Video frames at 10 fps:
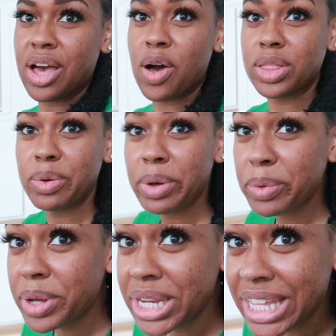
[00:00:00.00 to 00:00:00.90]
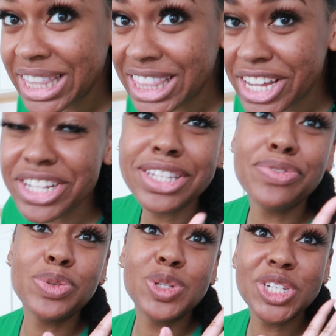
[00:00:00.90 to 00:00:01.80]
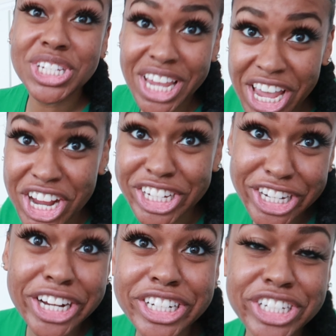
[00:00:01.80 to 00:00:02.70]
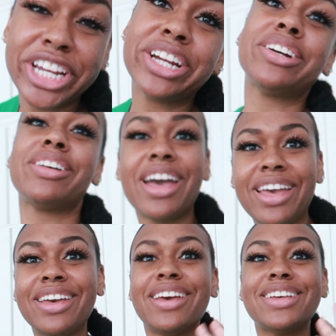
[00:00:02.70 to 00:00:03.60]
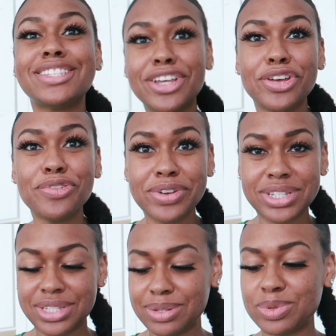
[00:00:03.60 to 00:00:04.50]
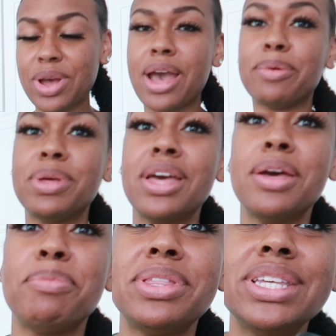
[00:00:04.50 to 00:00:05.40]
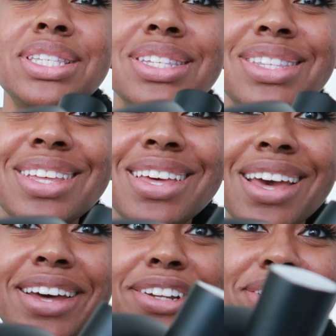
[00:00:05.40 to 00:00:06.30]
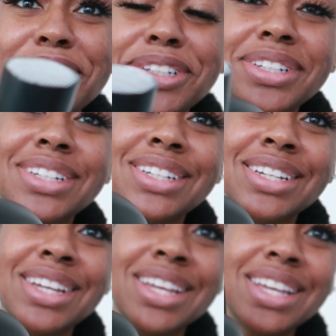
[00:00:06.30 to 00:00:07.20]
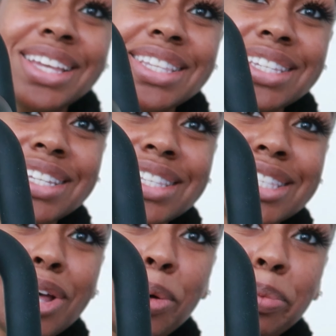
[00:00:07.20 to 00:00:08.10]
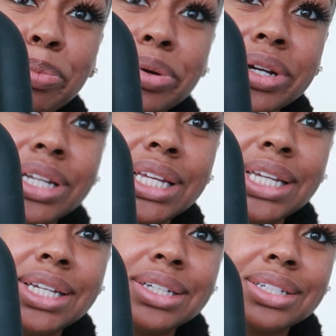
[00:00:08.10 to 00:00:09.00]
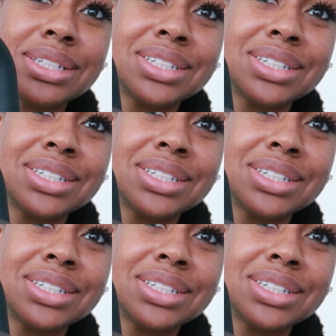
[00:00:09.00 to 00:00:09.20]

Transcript: Only way we're gonna get there is if you share, share, share, okay? And tell your friends to subscribe. But this is a kettle. Isn't it so pretty?